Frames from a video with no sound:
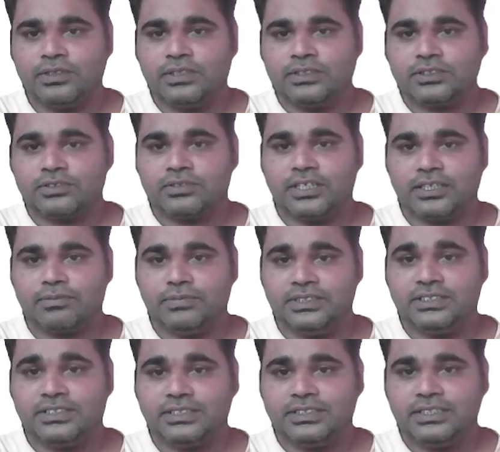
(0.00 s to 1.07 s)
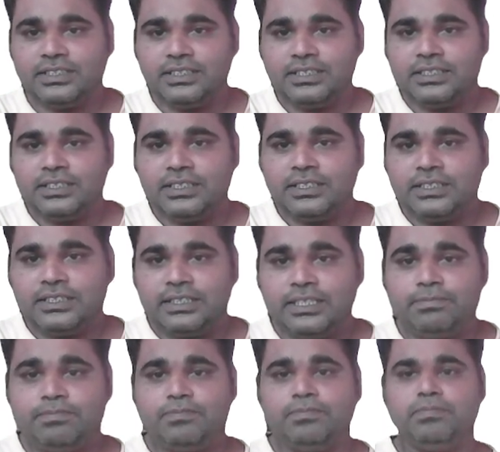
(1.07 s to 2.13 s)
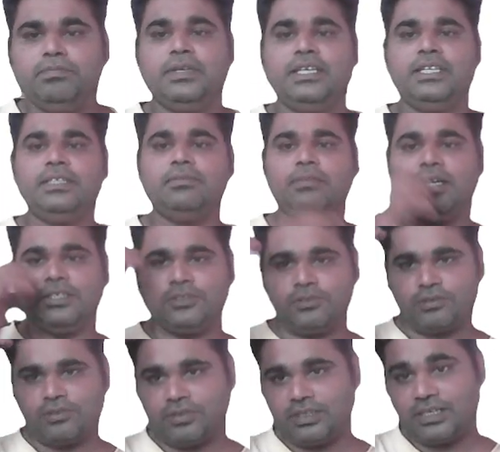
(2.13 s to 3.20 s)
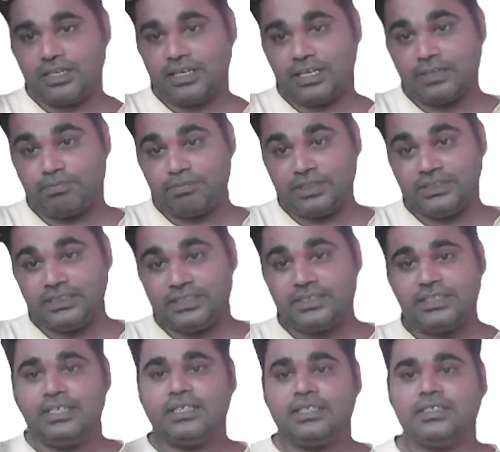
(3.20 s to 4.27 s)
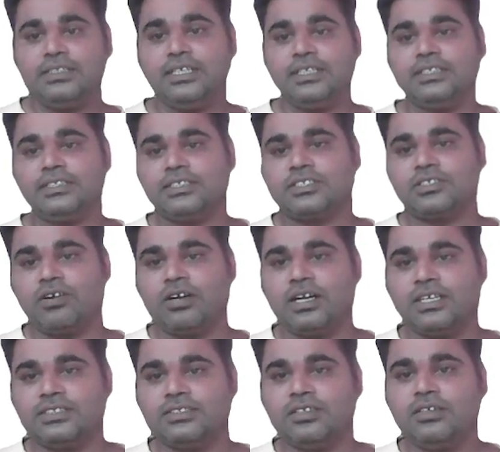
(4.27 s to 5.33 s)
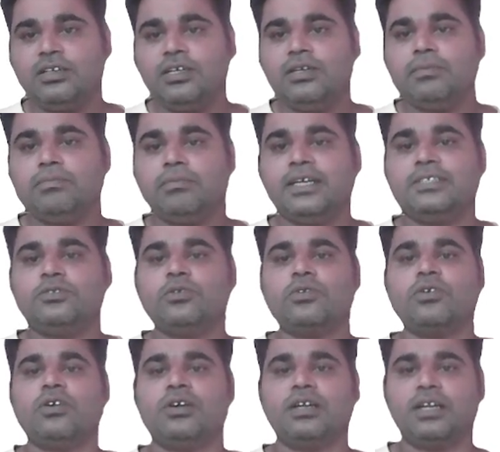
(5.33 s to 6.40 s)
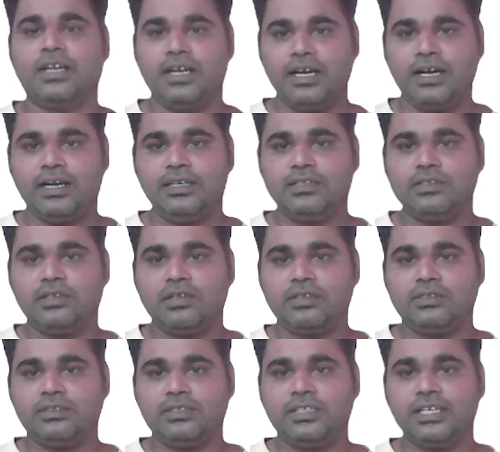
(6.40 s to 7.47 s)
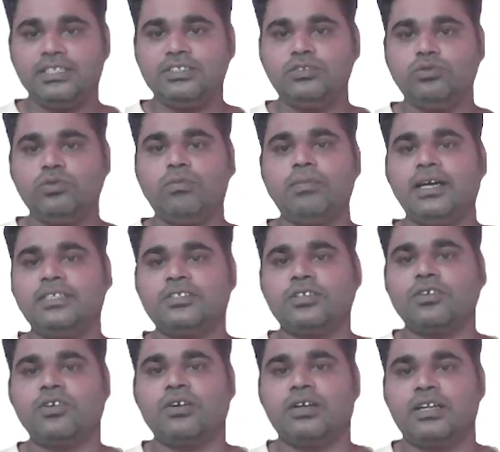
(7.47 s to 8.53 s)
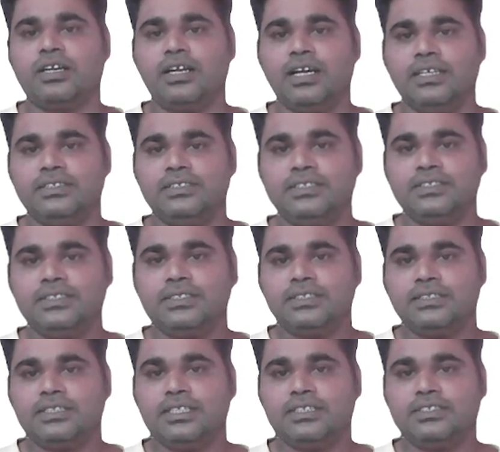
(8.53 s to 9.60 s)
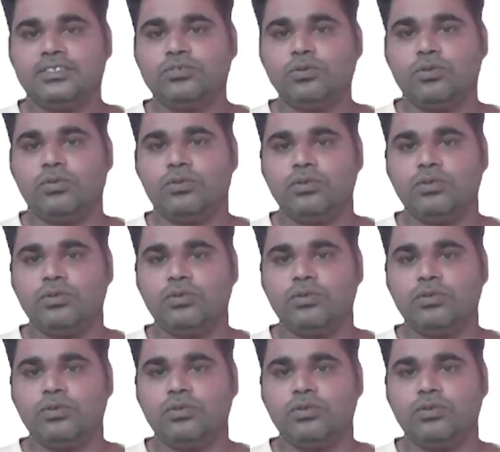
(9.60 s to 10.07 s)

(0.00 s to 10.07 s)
So that means if many mitochondria are present, then it is called as the mitochondria. There is no mitochondria. There is no